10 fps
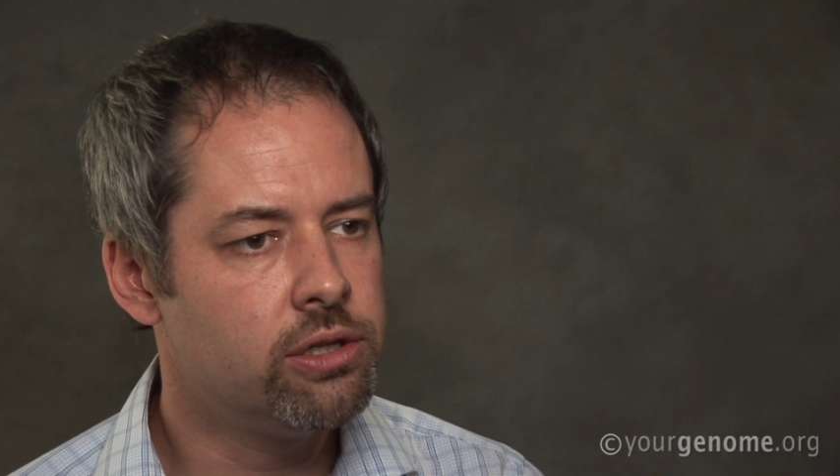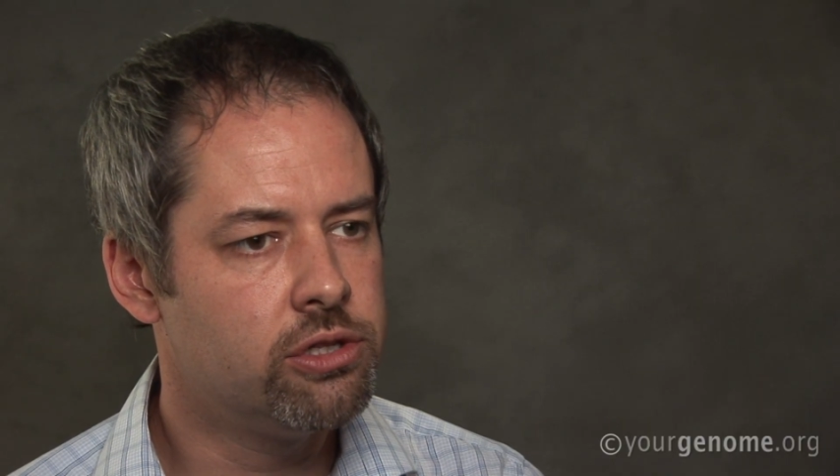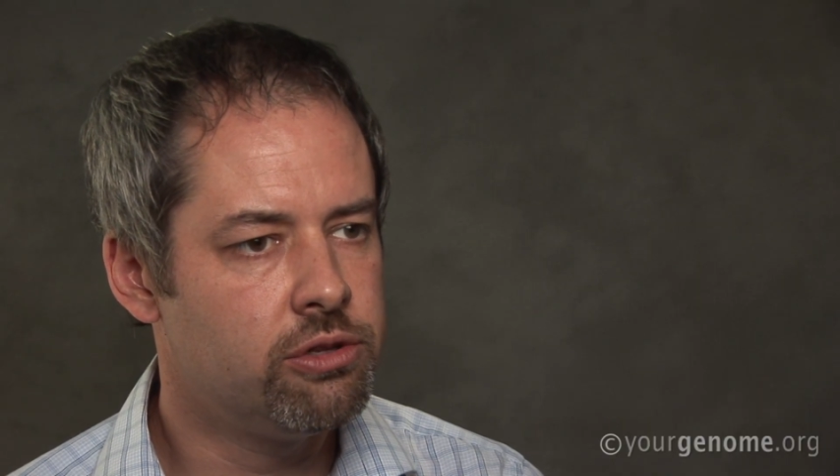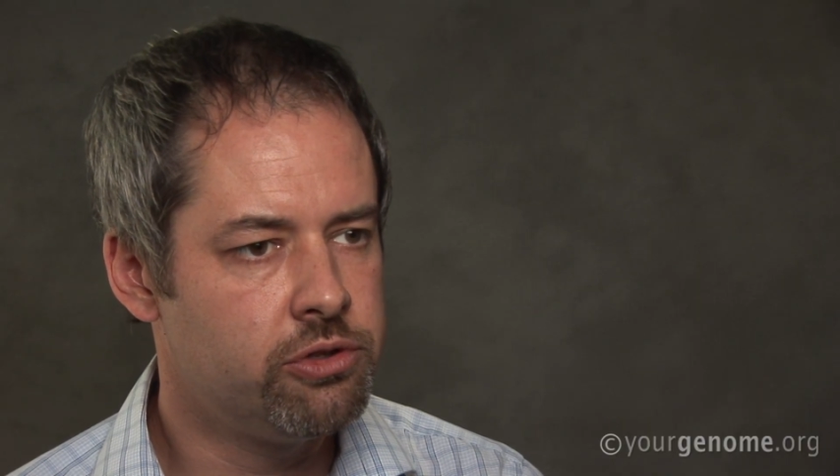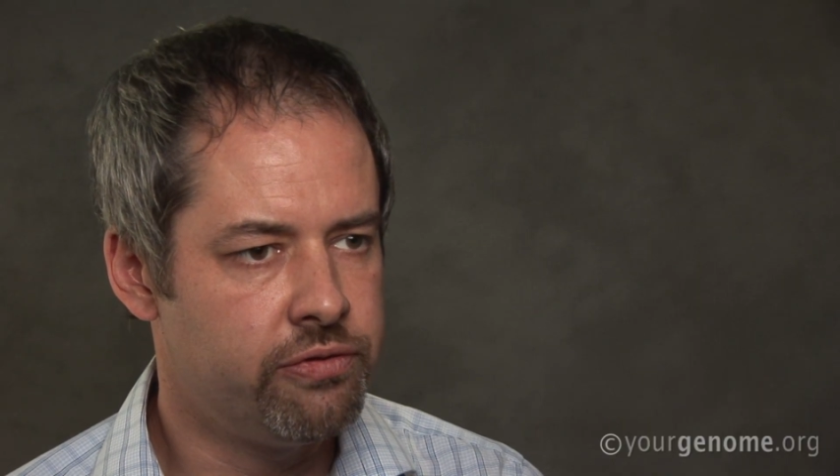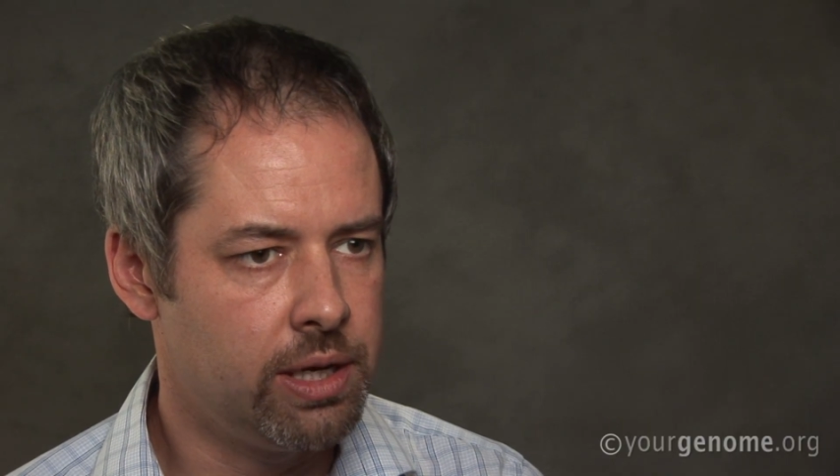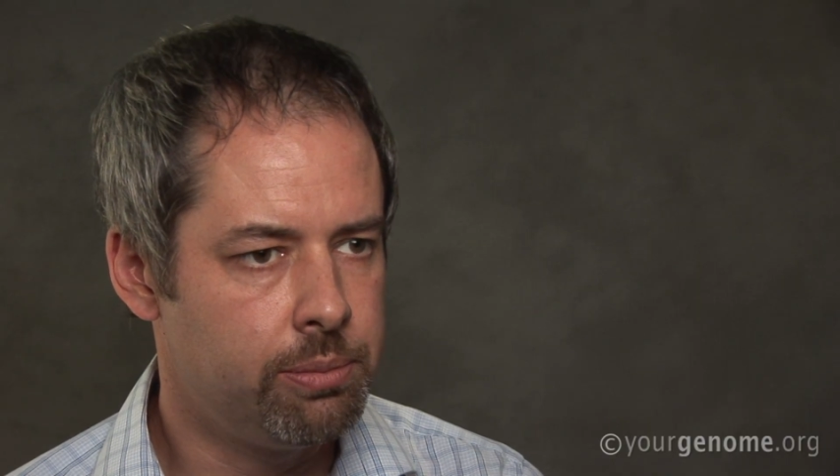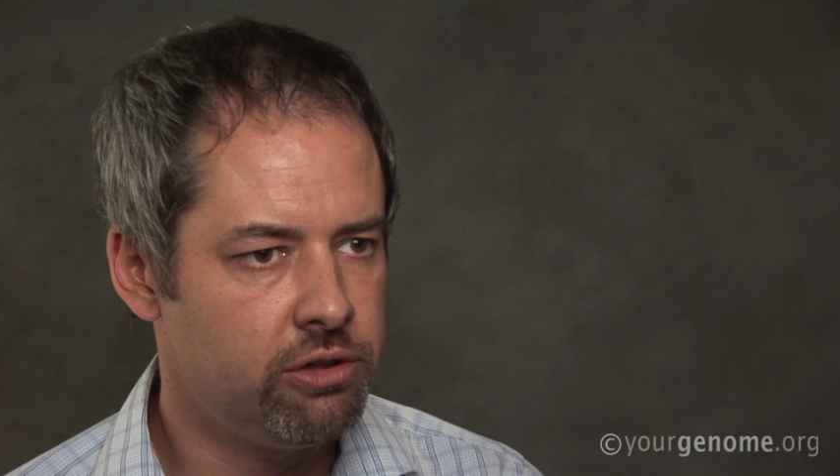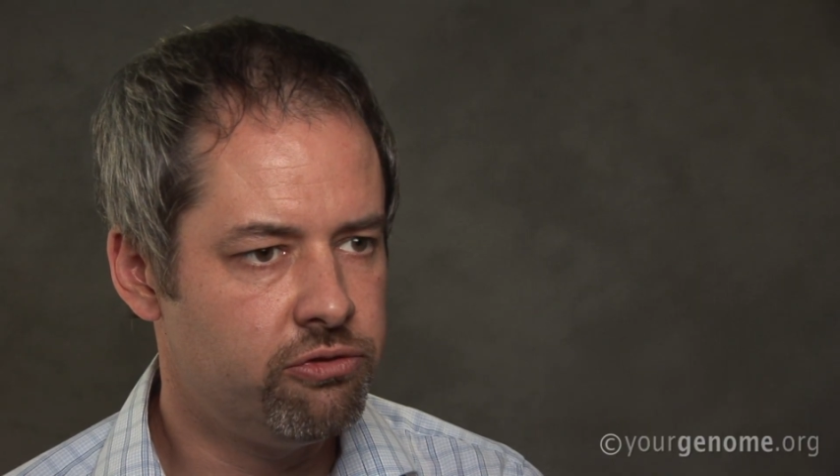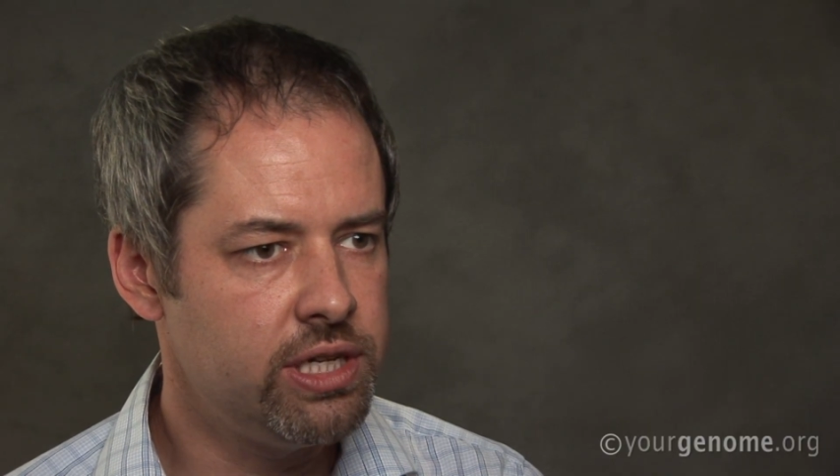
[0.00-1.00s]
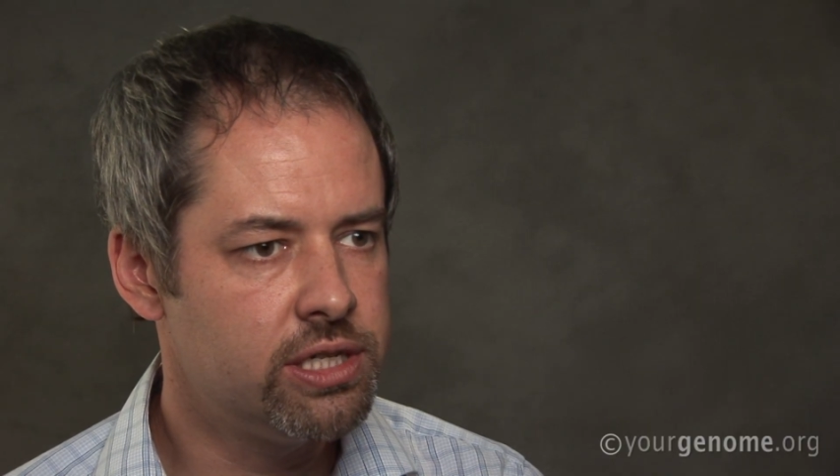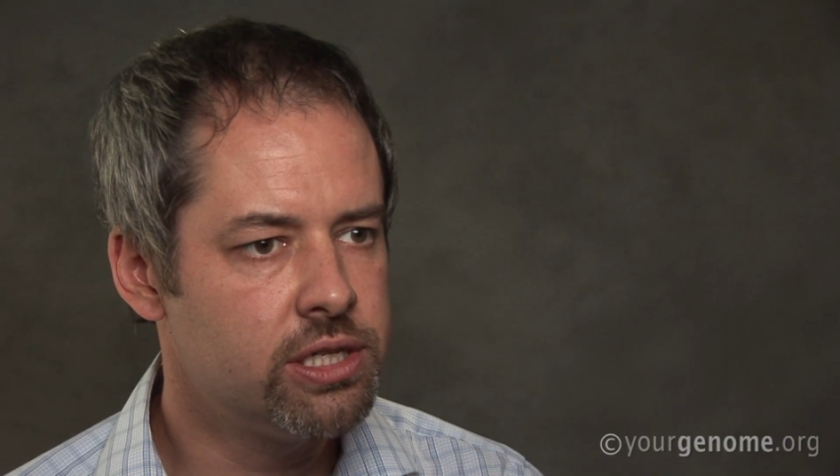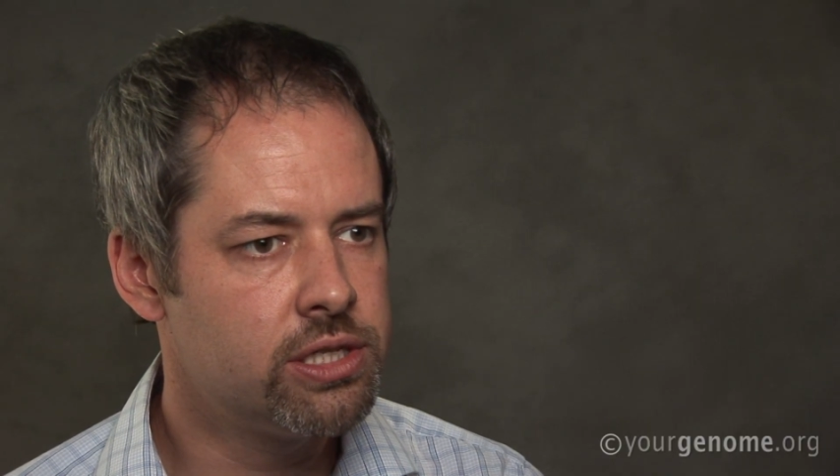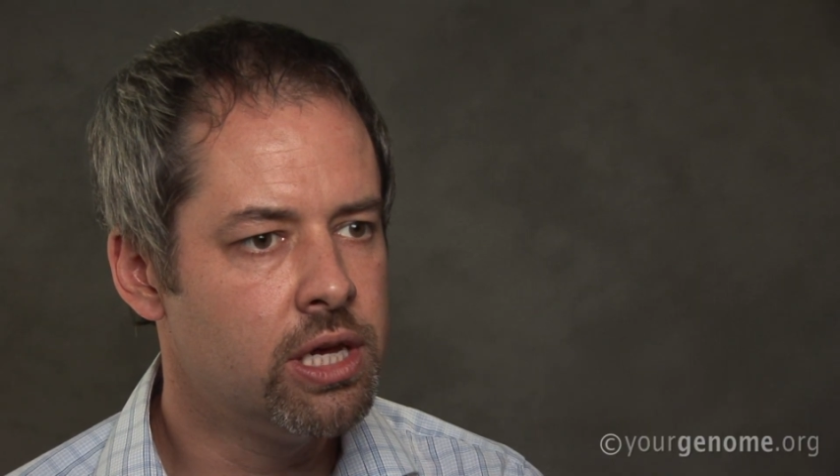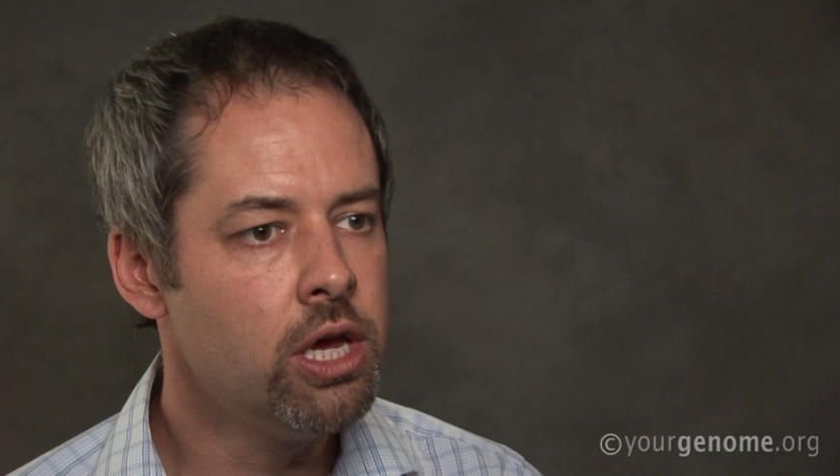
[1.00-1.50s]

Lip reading: to the developing fetus,